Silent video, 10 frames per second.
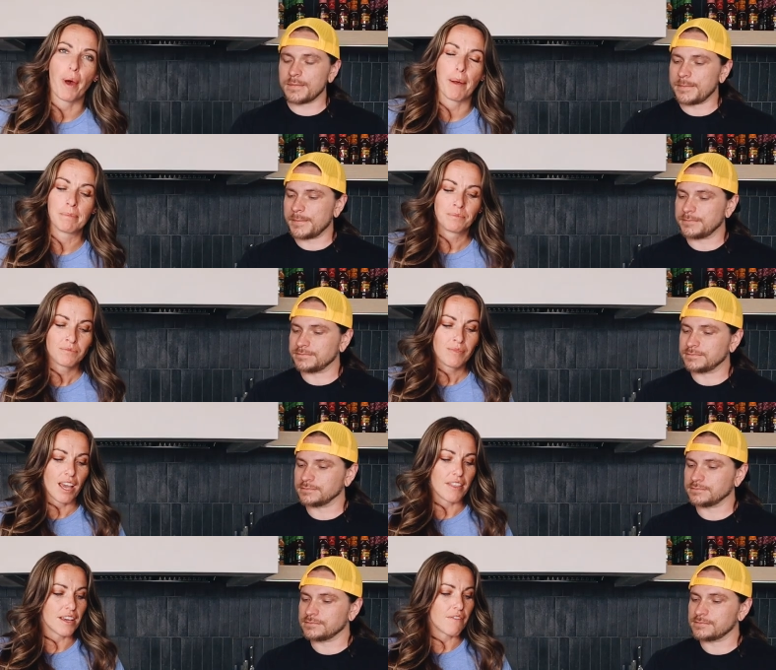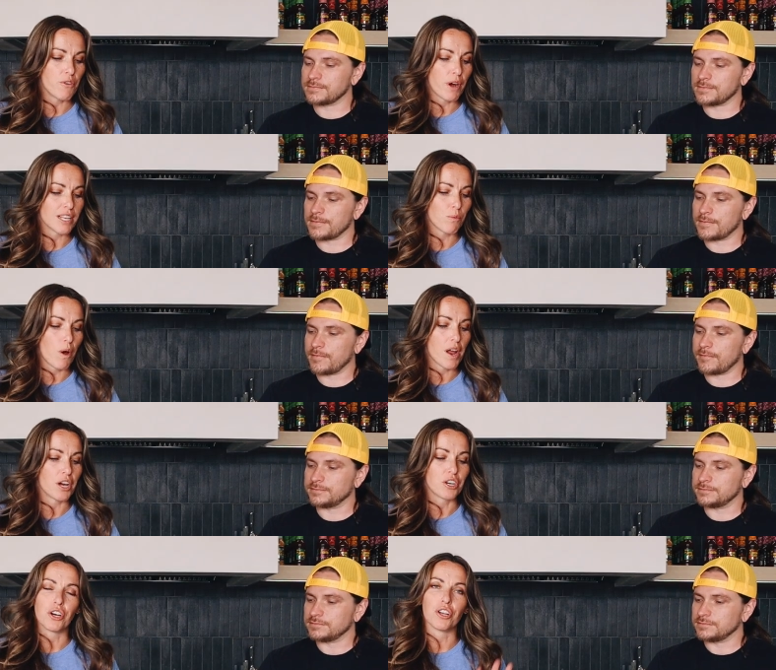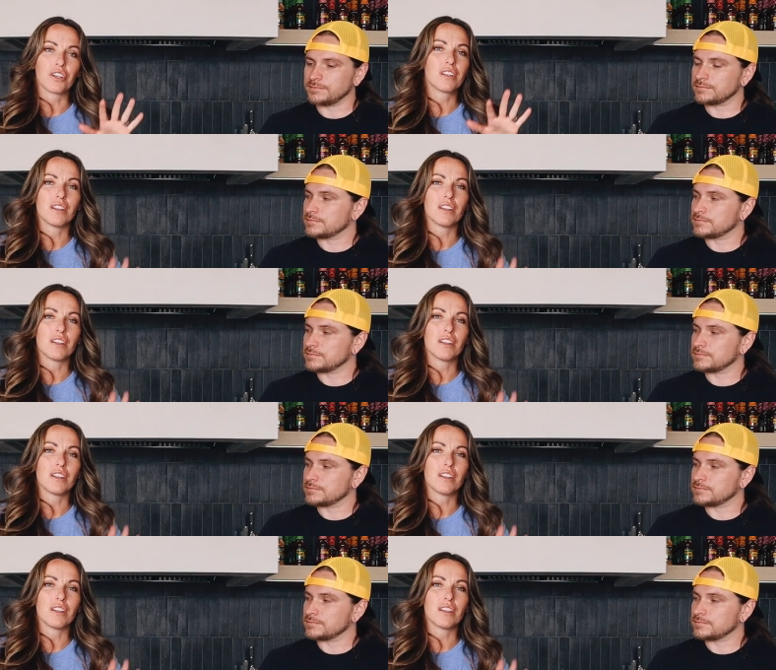Speaker 1: the wait. I think if you guys want a good